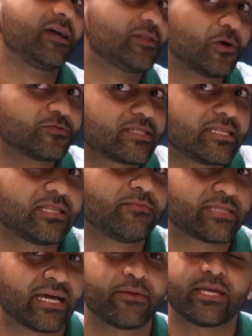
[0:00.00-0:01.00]
no
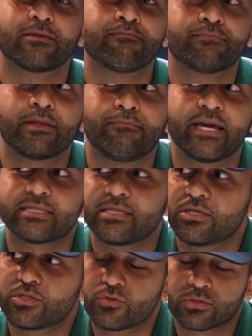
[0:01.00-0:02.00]
syllabus. I mean, the best thing
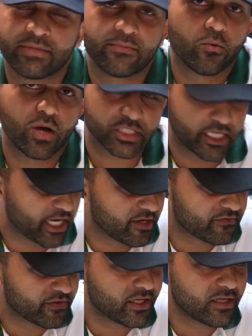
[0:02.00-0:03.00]
you can do is maybe watch Gary
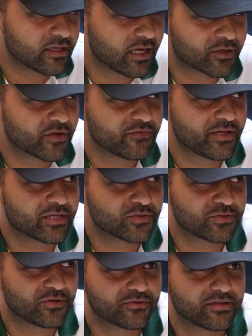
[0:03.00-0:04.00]
Vee. I don't know if you guys want to know.